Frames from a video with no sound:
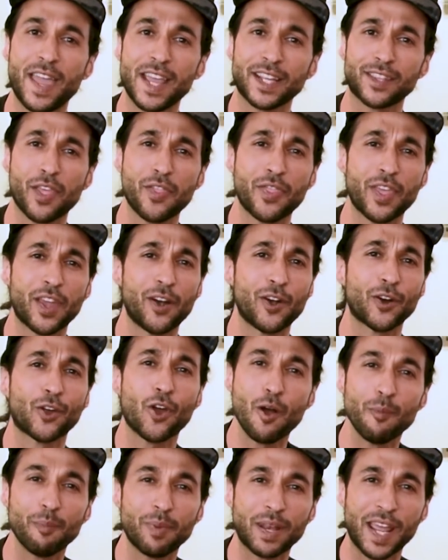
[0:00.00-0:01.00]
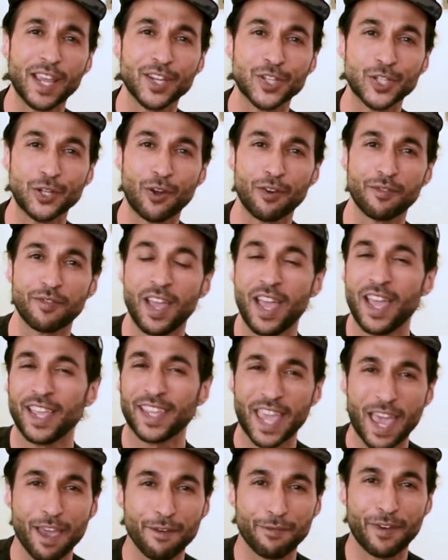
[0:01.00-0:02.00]
fact that they are a combination of
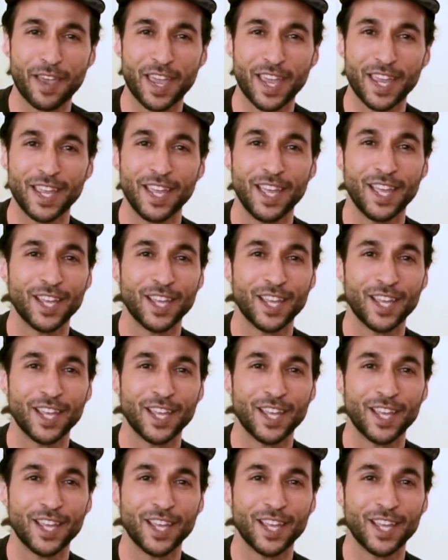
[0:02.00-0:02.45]
cafe,